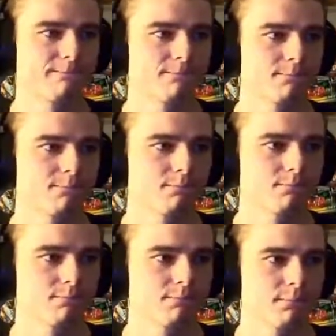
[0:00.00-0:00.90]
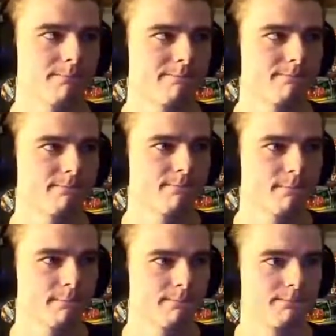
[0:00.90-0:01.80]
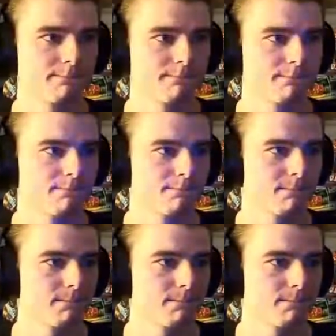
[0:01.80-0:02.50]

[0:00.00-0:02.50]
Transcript: No one is speaking in this clip.